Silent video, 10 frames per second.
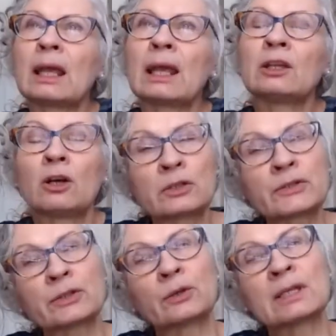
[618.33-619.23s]
And
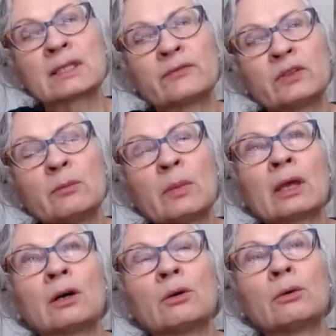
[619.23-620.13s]
also as
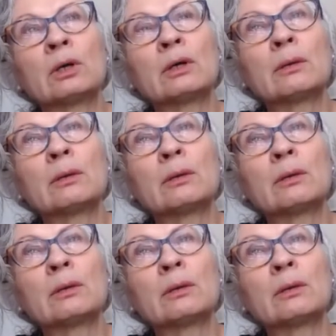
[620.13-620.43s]
female